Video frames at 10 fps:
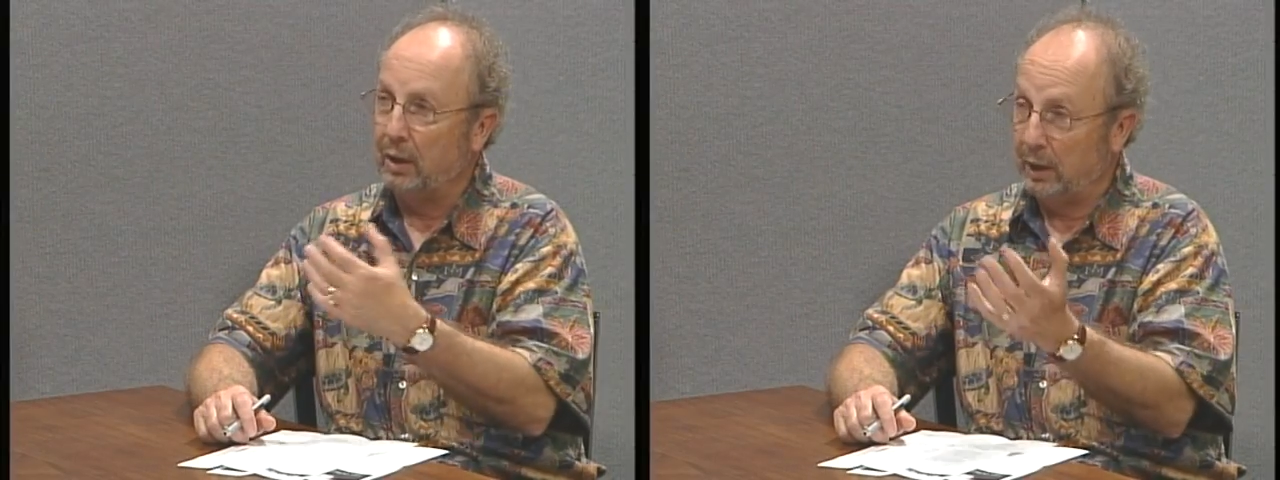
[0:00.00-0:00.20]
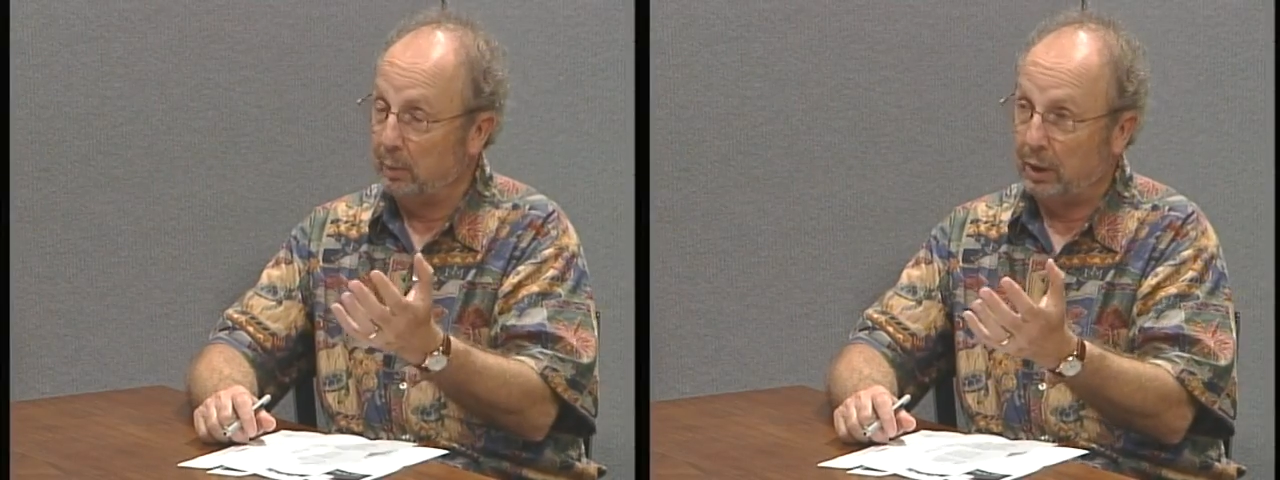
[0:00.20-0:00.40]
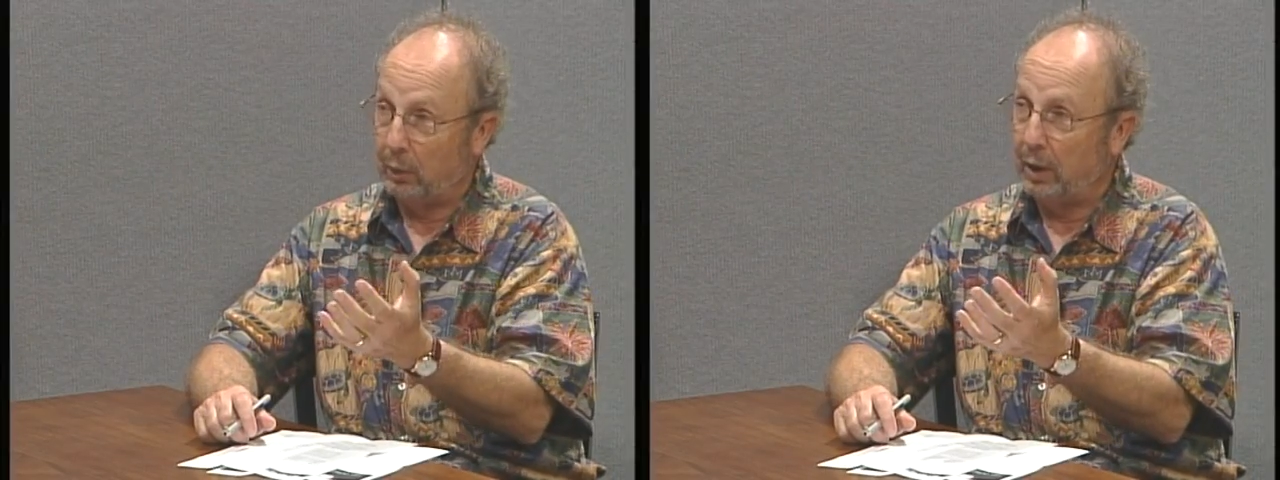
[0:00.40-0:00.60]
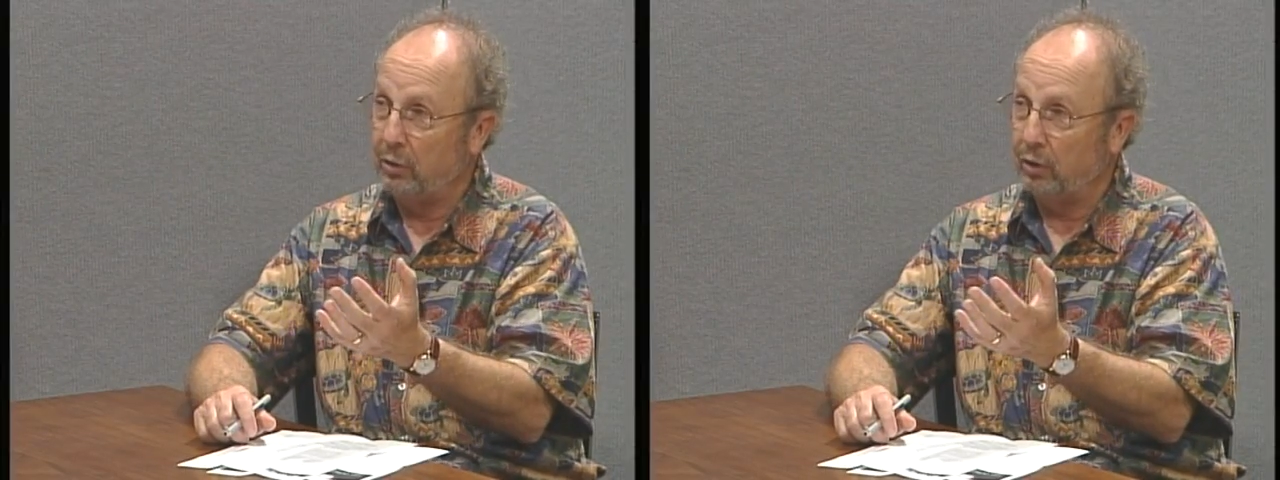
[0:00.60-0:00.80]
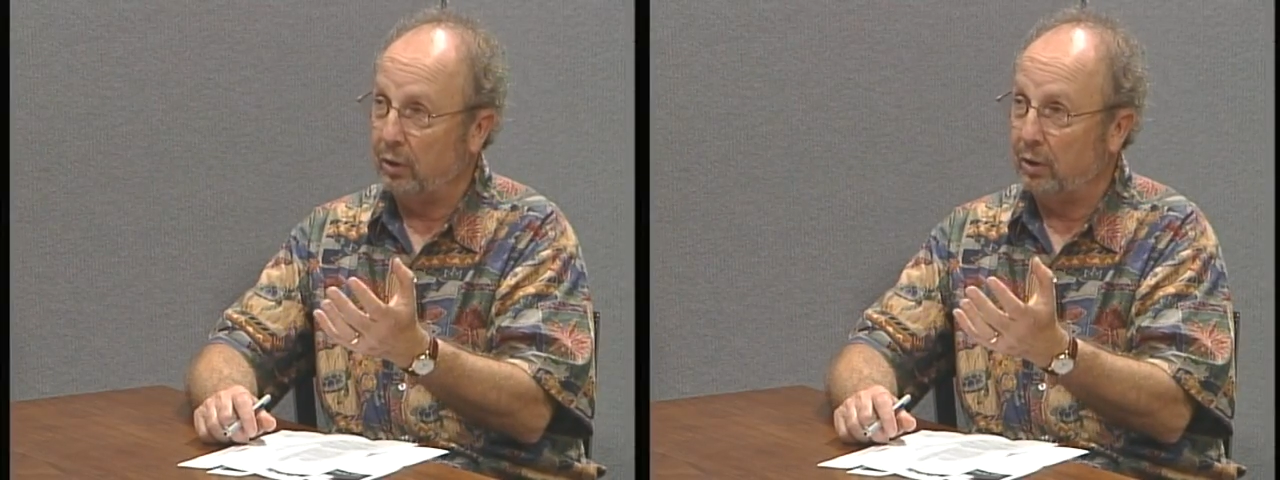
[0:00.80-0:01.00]
the
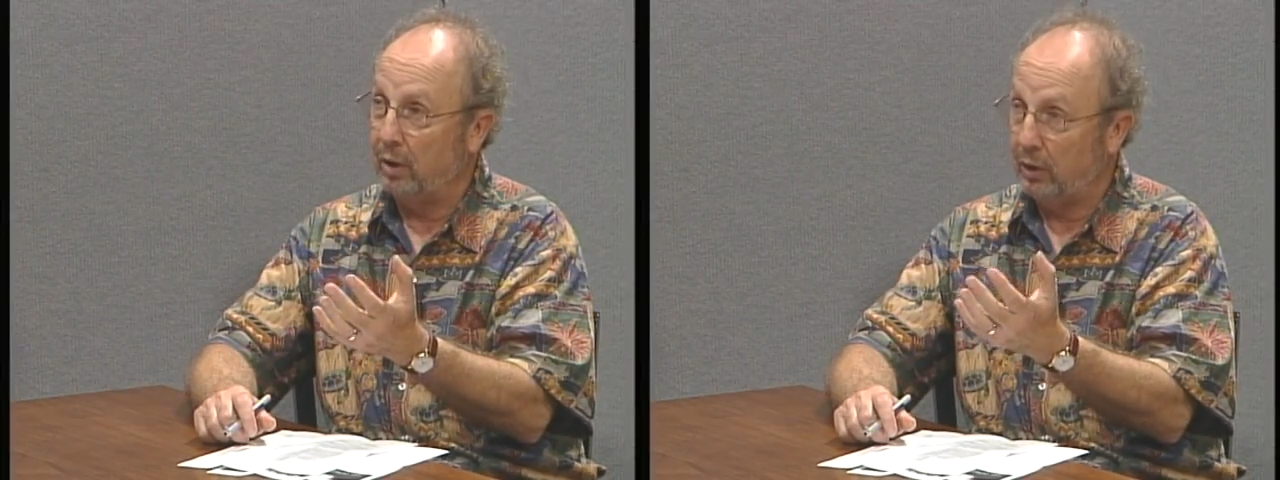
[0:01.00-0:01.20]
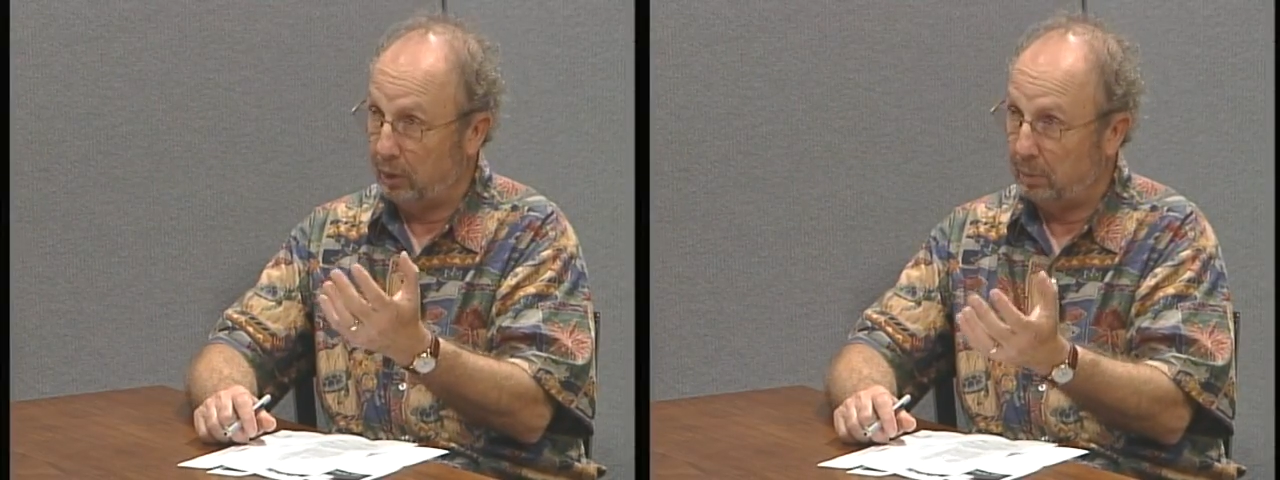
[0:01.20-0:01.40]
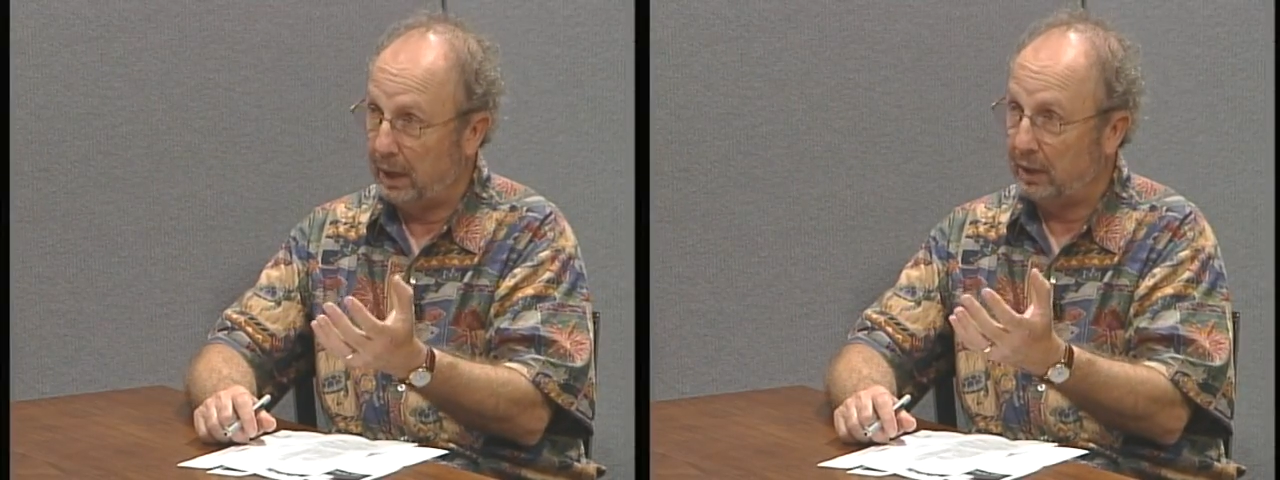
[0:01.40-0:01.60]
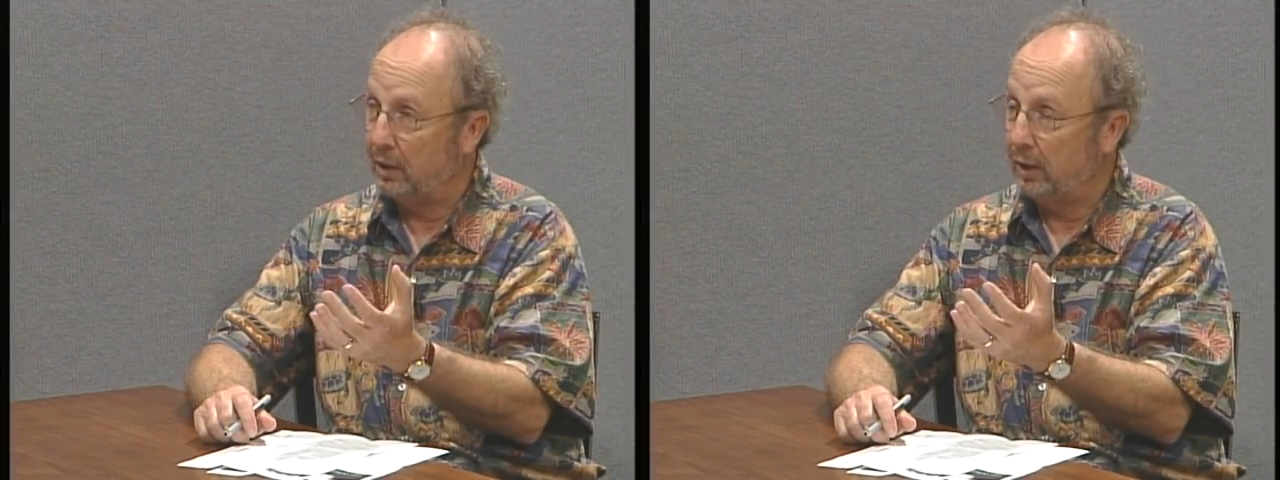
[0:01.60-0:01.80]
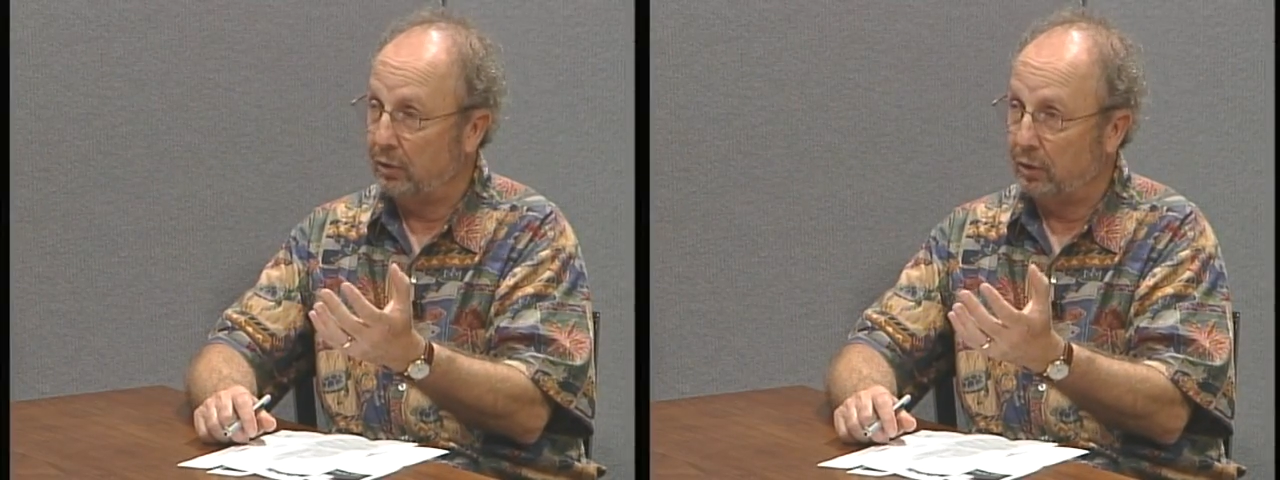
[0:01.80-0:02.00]
immigration debate
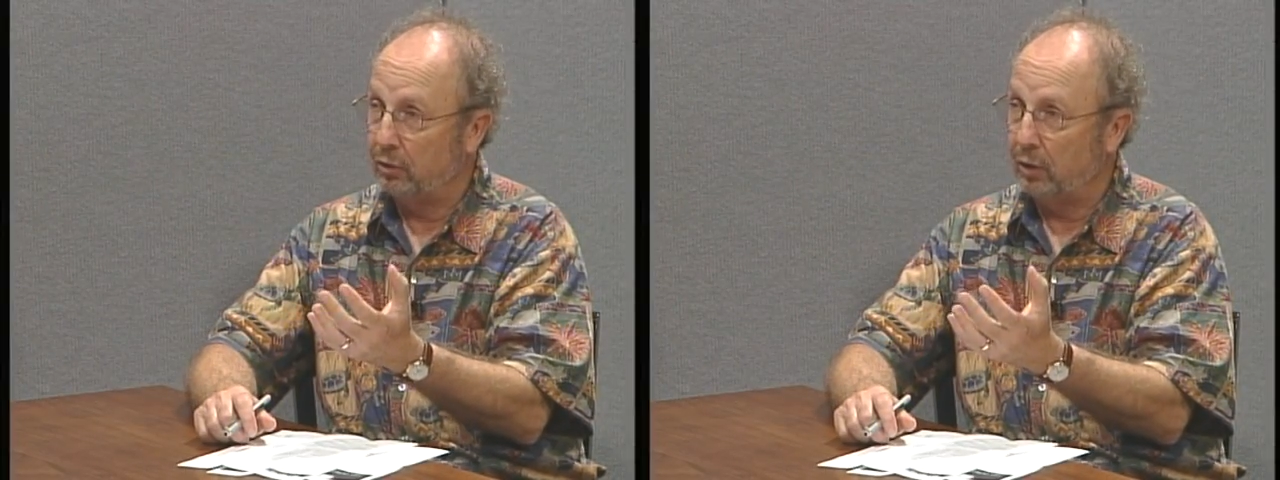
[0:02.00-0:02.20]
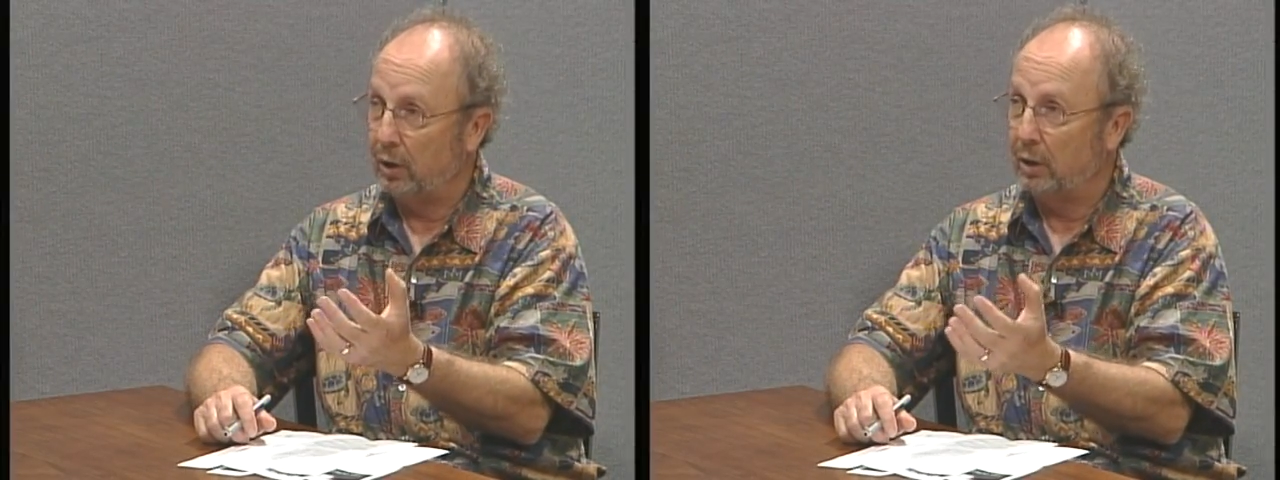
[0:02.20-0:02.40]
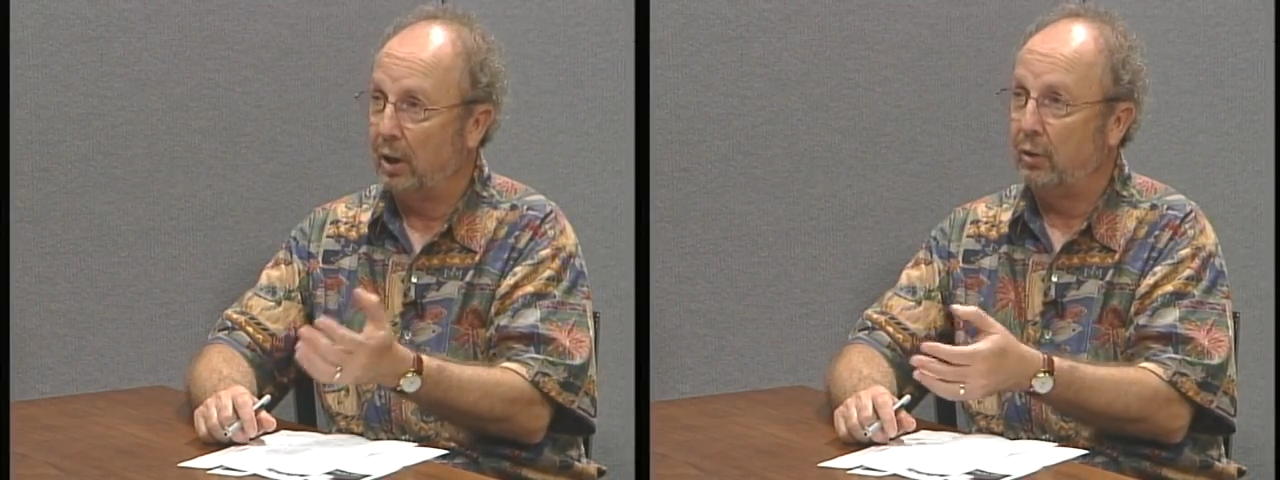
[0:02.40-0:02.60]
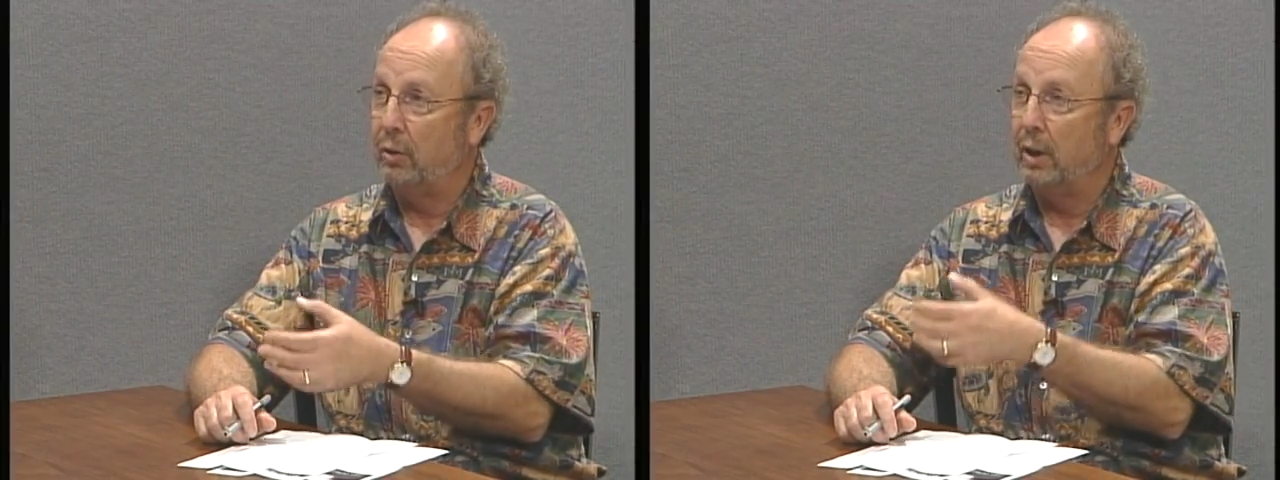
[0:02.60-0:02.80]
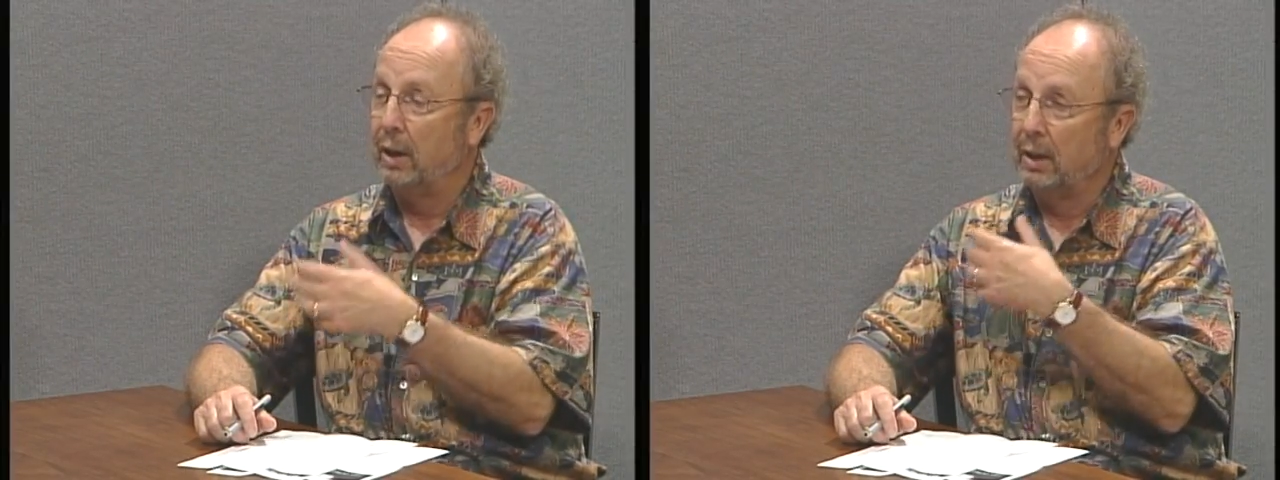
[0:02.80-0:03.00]
that exists in our
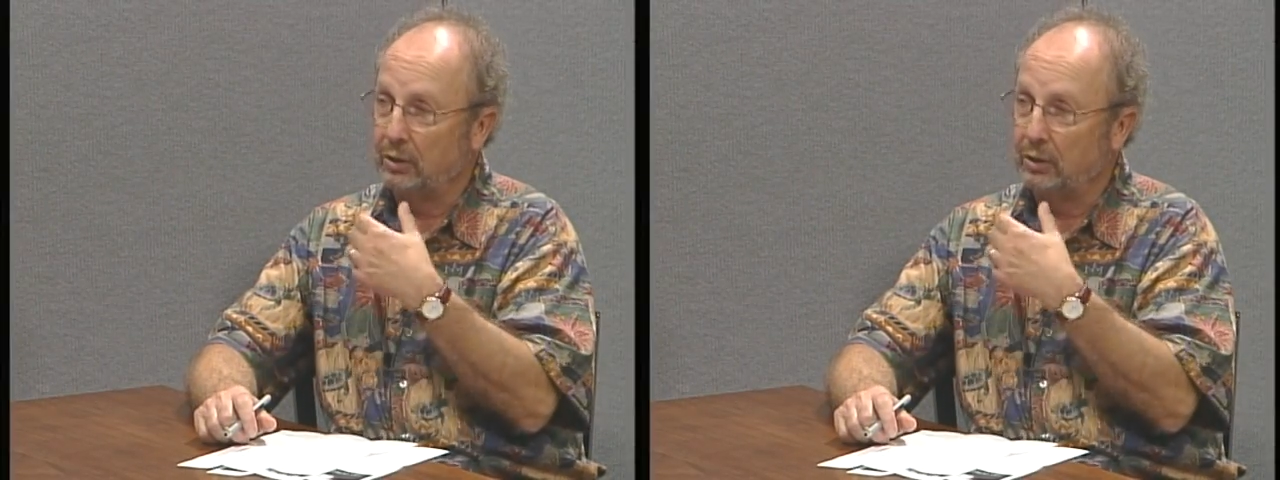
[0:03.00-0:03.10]
country.